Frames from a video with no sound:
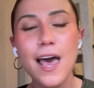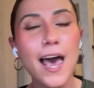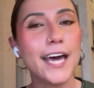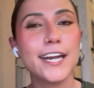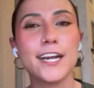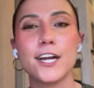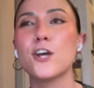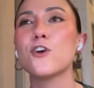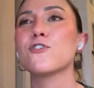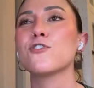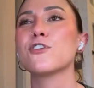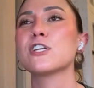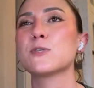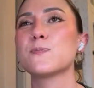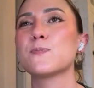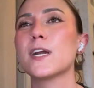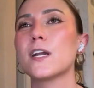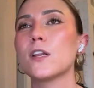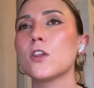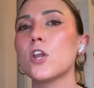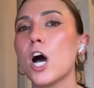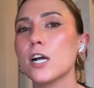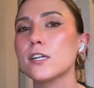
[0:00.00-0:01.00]
And I know that it's
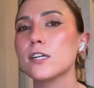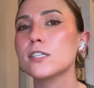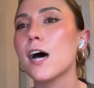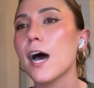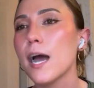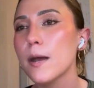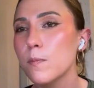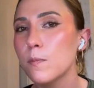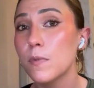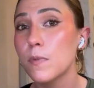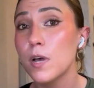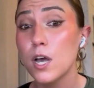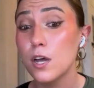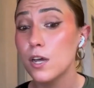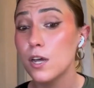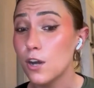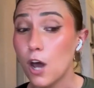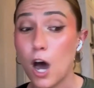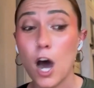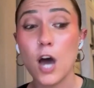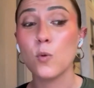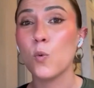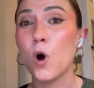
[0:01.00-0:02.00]
been a long time
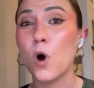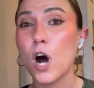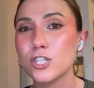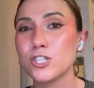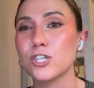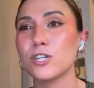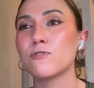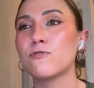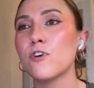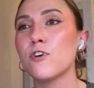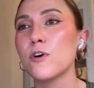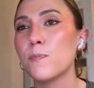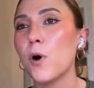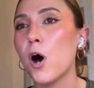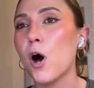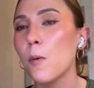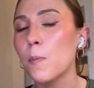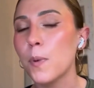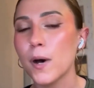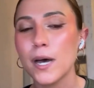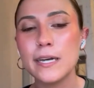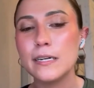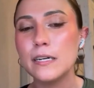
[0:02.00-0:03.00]
not watching football,
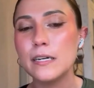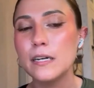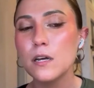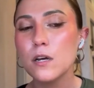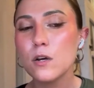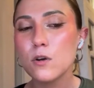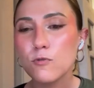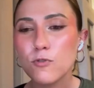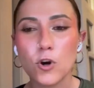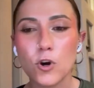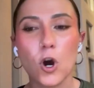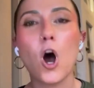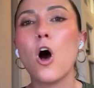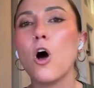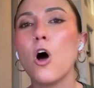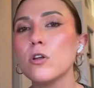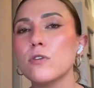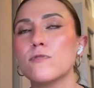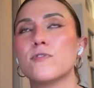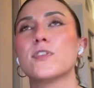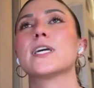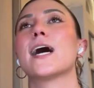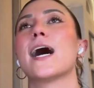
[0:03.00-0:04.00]
but for
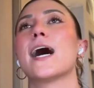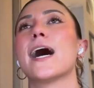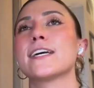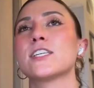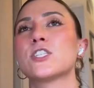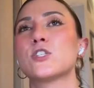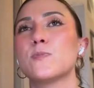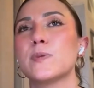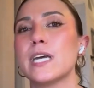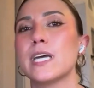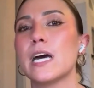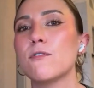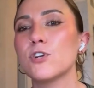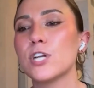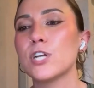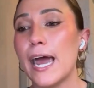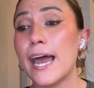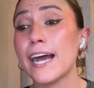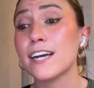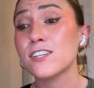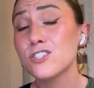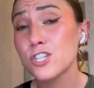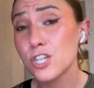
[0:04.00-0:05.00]
all of the guys to be able
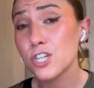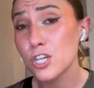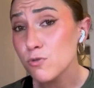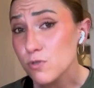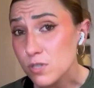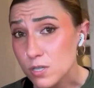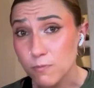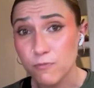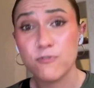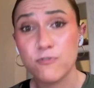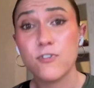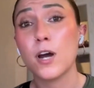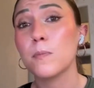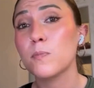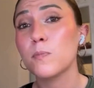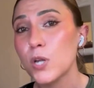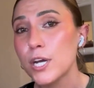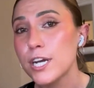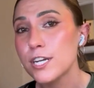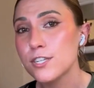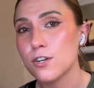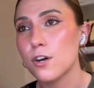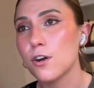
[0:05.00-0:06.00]
to execute some fun
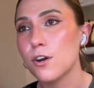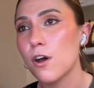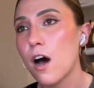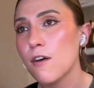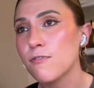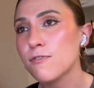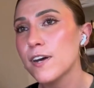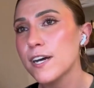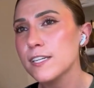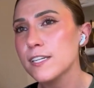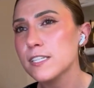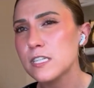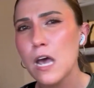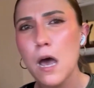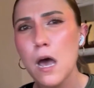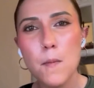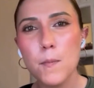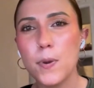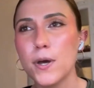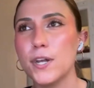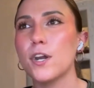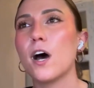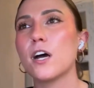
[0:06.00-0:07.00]
plays on offense,
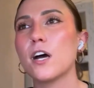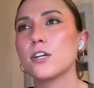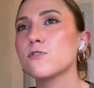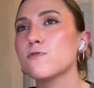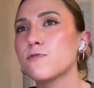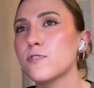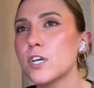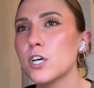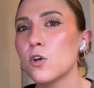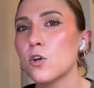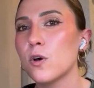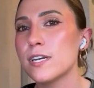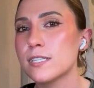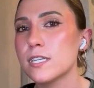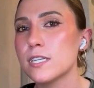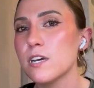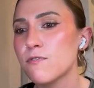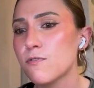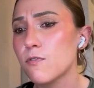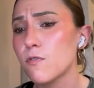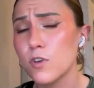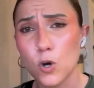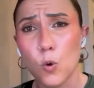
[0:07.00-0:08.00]
but not to feel as
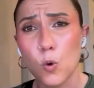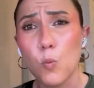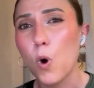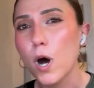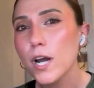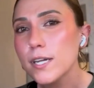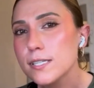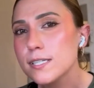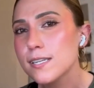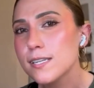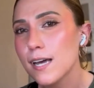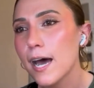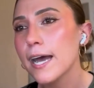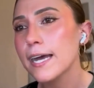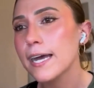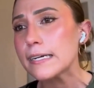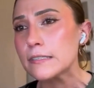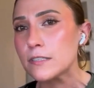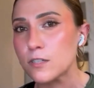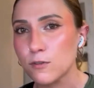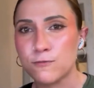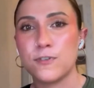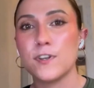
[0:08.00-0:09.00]
if, you know, one
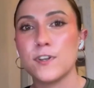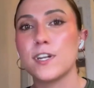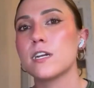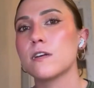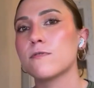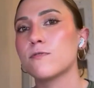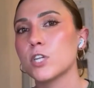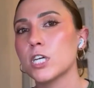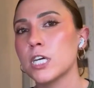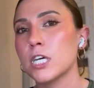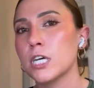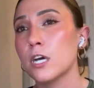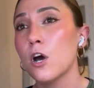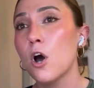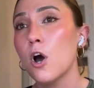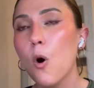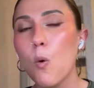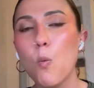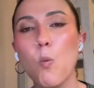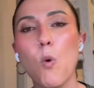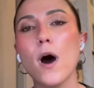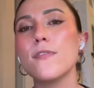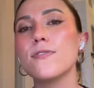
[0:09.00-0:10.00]
side definitively
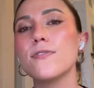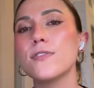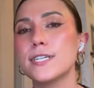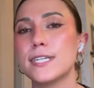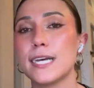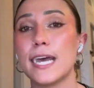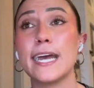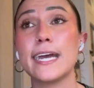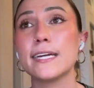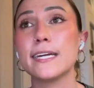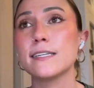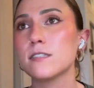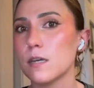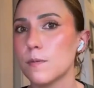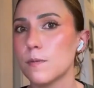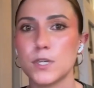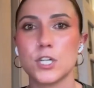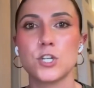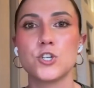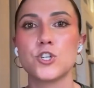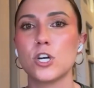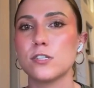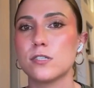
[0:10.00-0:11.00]
won the day,
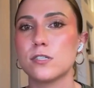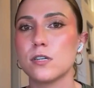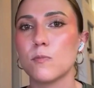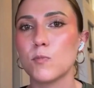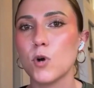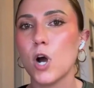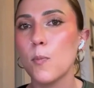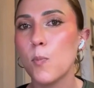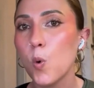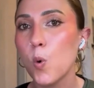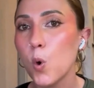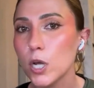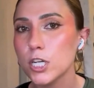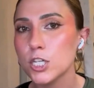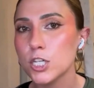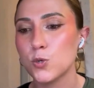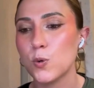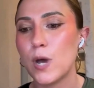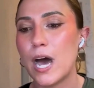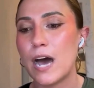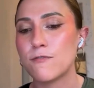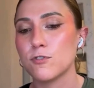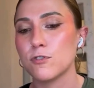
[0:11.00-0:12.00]
something Jon Sumrall pointed
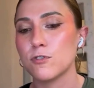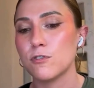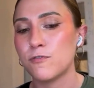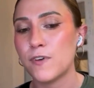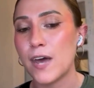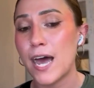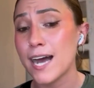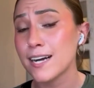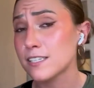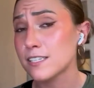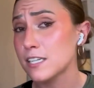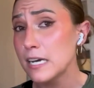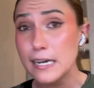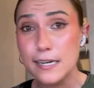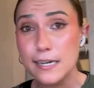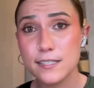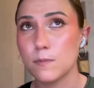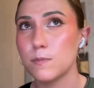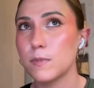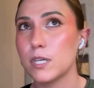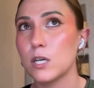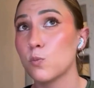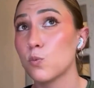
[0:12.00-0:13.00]
to after the fact,
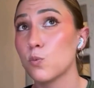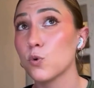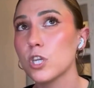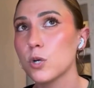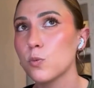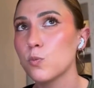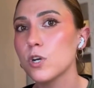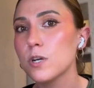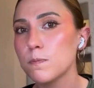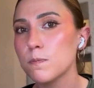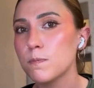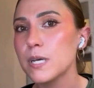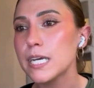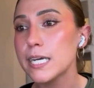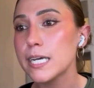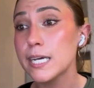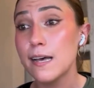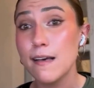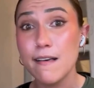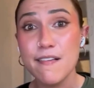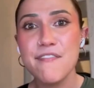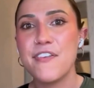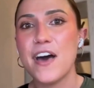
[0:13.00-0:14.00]
something you really wouldn't
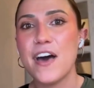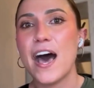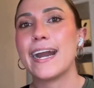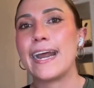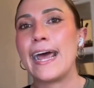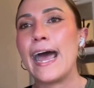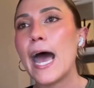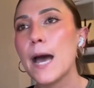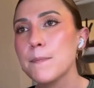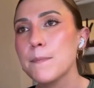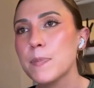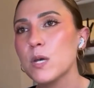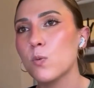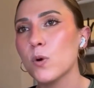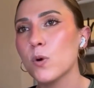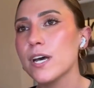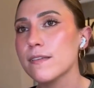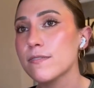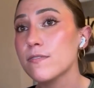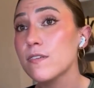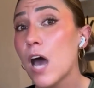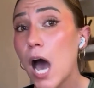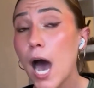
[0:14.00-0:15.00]
be that happy
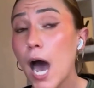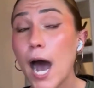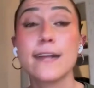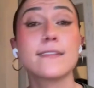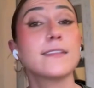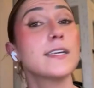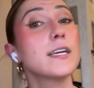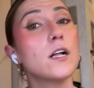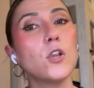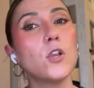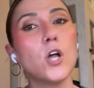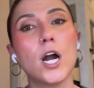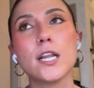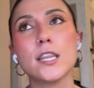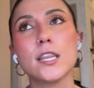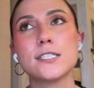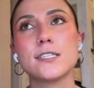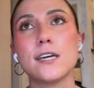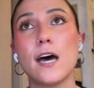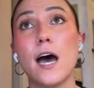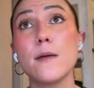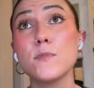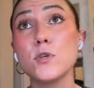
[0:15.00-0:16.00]
with. I think a lot of the
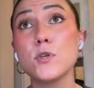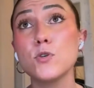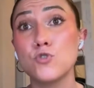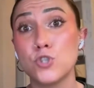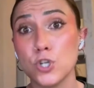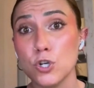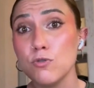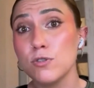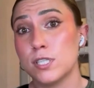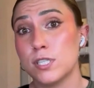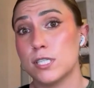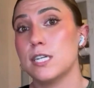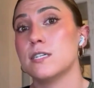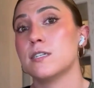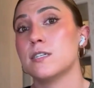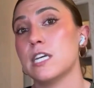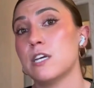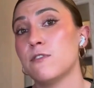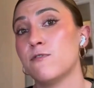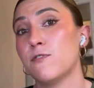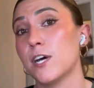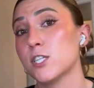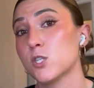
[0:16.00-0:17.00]
time you do see
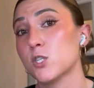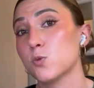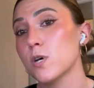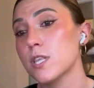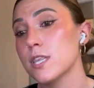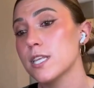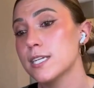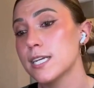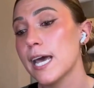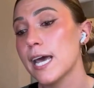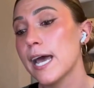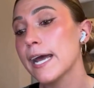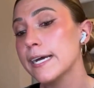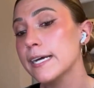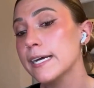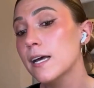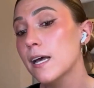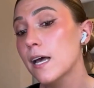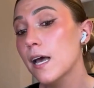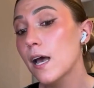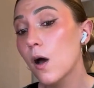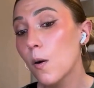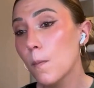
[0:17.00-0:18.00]
defense win the
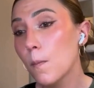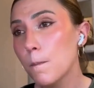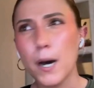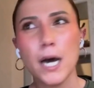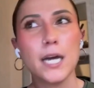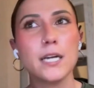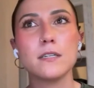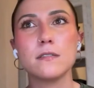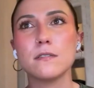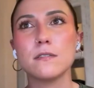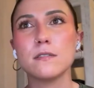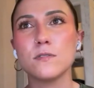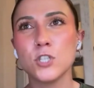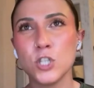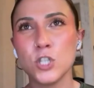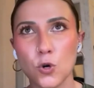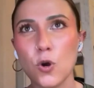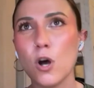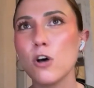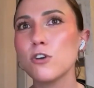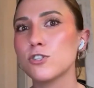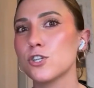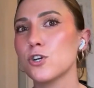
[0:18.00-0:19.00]
day, but
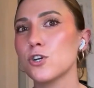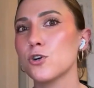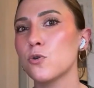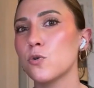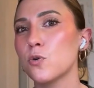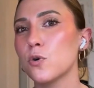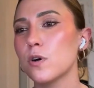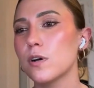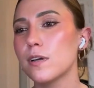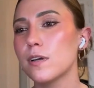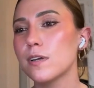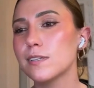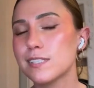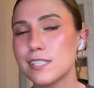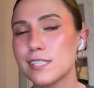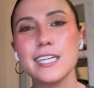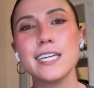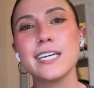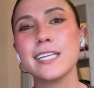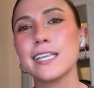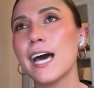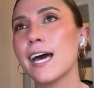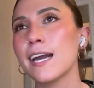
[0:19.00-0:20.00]
you're also
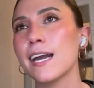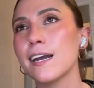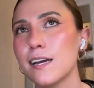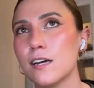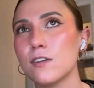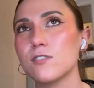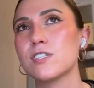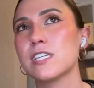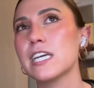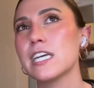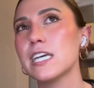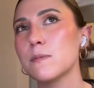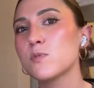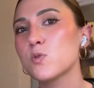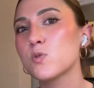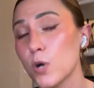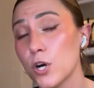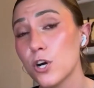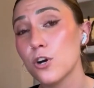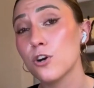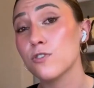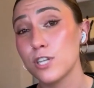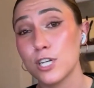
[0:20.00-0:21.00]
seeing that on teams
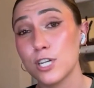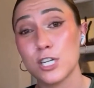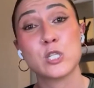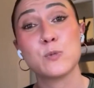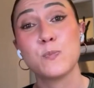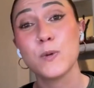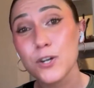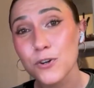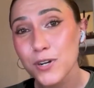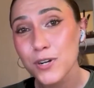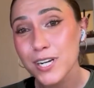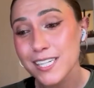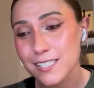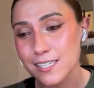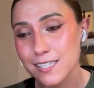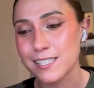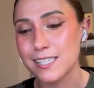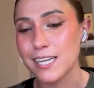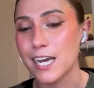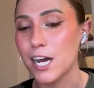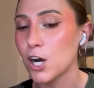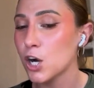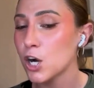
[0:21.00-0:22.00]
where the experience is
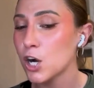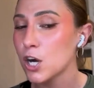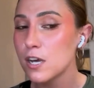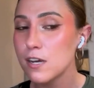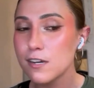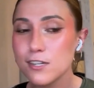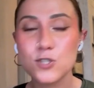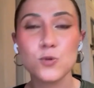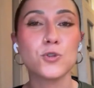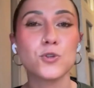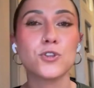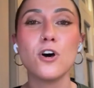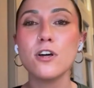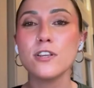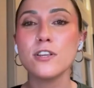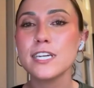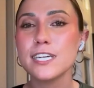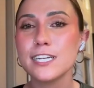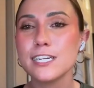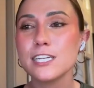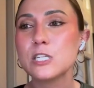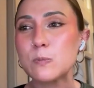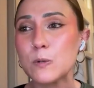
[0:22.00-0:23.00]
there. So with all
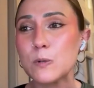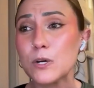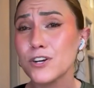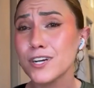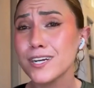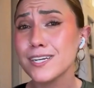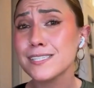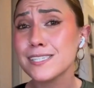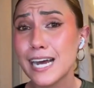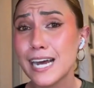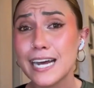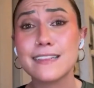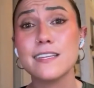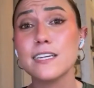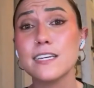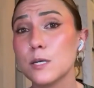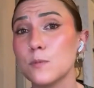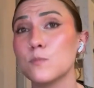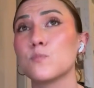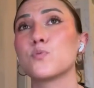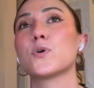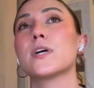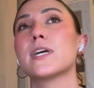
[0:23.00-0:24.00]
the inexperience, I think
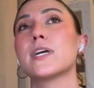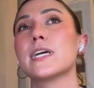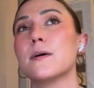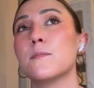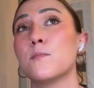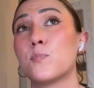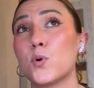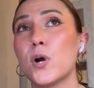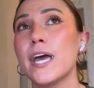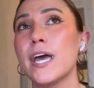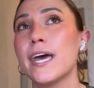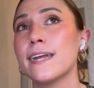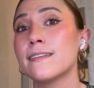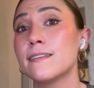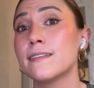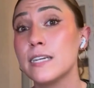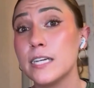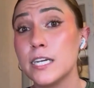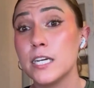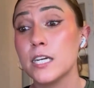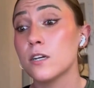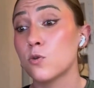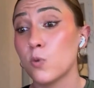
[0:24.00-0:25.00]
it bred
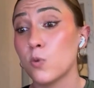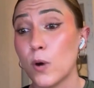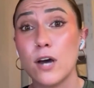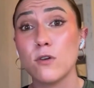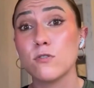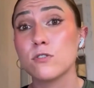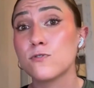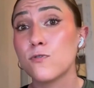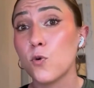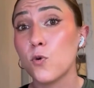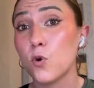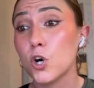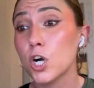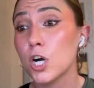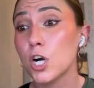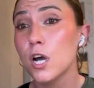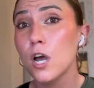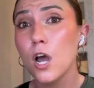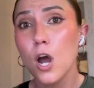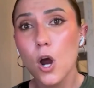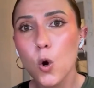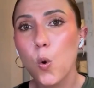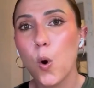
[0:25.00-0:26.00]
the grounds
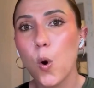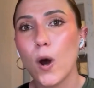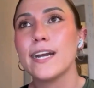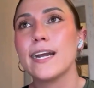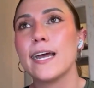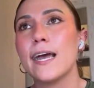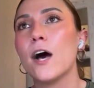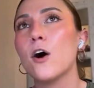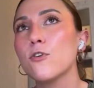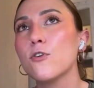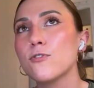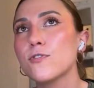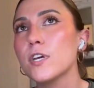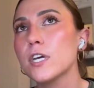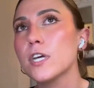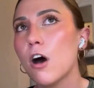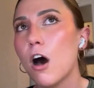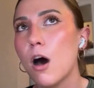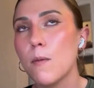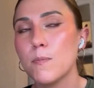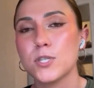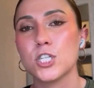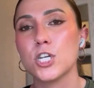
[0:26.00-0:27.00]
for quite a healthy
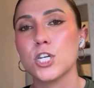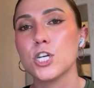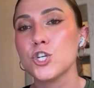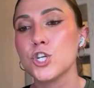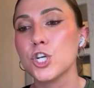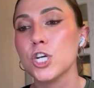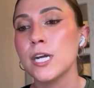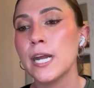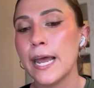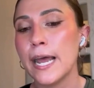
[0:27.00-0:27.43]
competition.